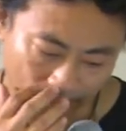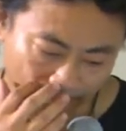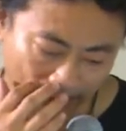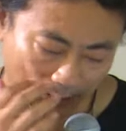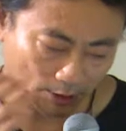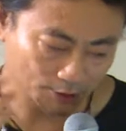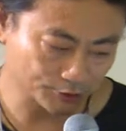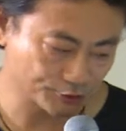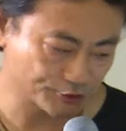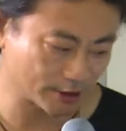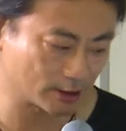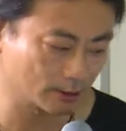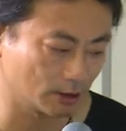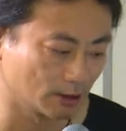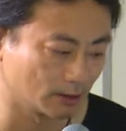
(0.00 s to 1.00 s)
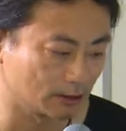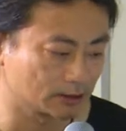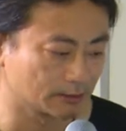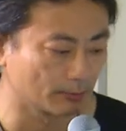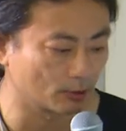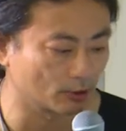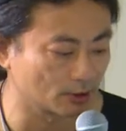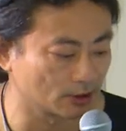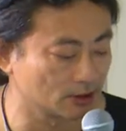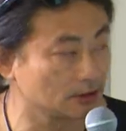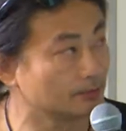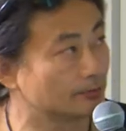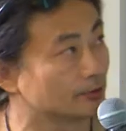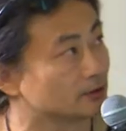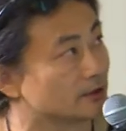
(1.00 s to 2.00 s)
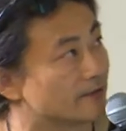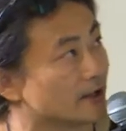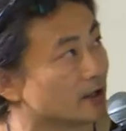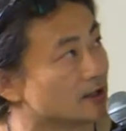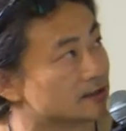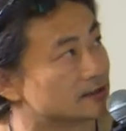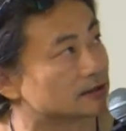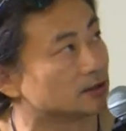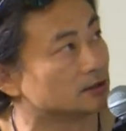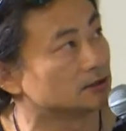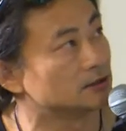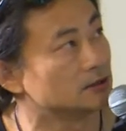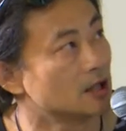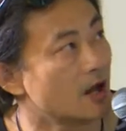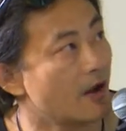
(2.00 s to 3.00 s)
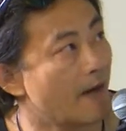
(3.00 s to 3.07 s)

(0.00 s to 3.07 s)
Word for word: but I want to share uh, the more important thing is the